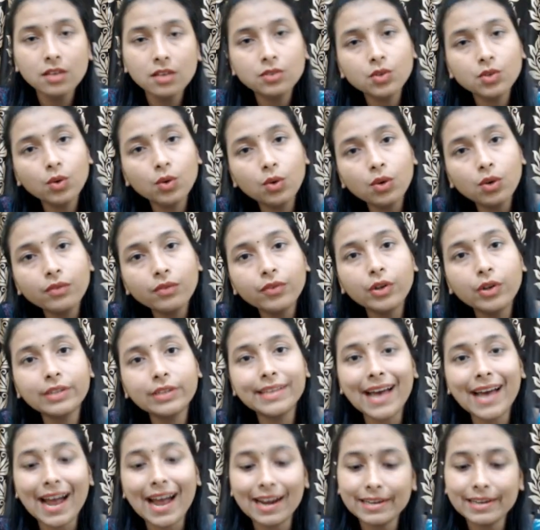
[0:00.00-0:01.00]
So for
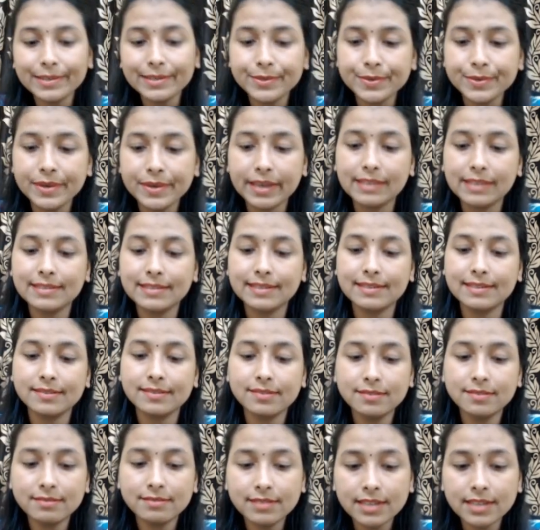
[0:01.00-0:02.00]
that you can
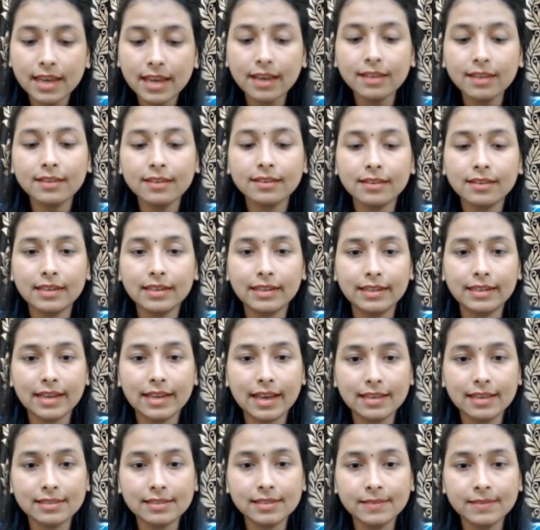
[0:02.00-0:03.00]
just check it
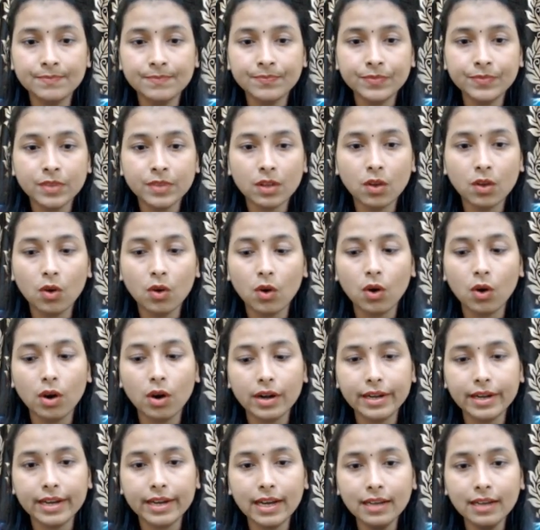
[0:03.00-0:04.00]
as
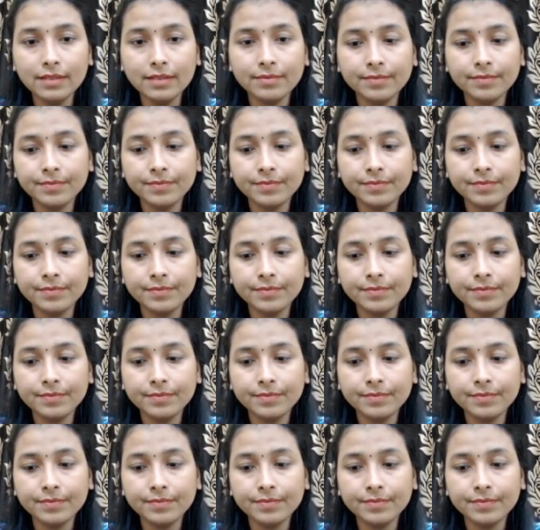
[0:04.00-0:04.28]
conda